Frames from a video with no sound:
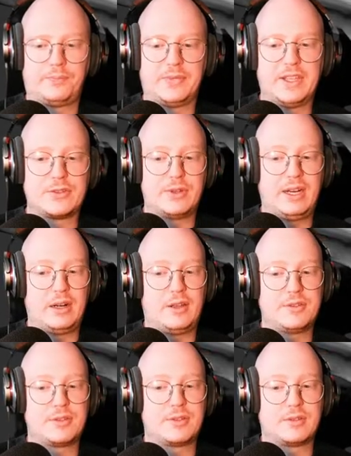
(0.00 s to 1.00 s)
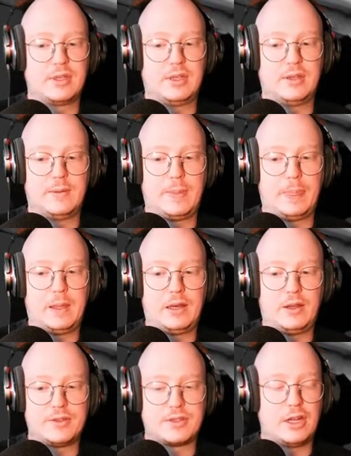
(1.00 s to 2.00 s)
Is today the last um,
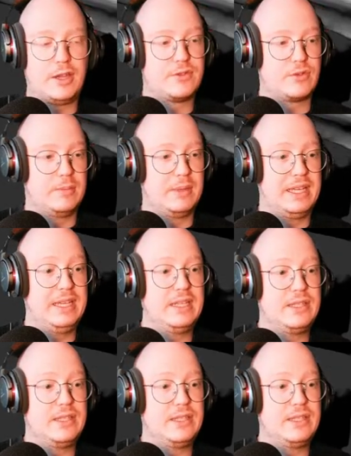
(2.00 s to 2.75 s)
last live stream? It